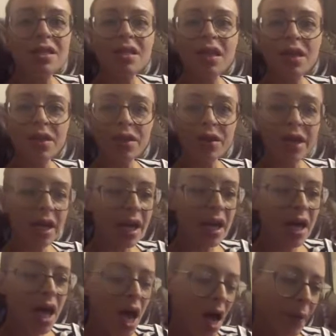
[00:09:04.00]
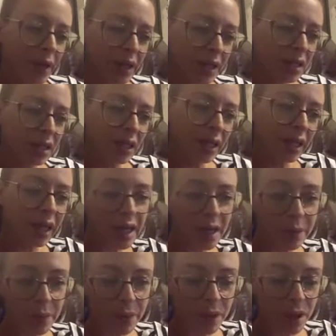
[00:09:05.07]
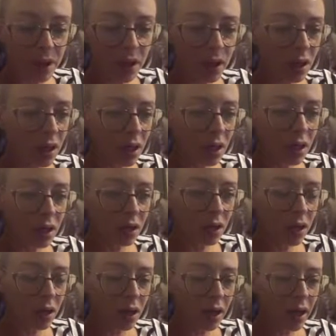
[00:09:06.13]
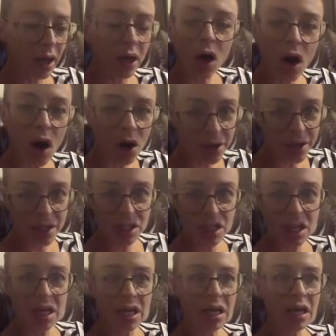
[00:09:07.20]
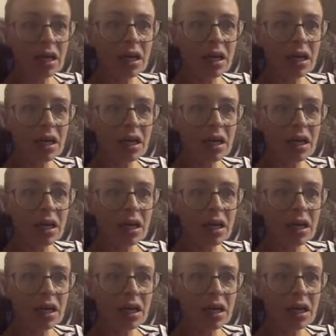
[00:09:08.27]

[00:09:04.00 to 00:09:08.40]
8:30. I'm going to keep encouraging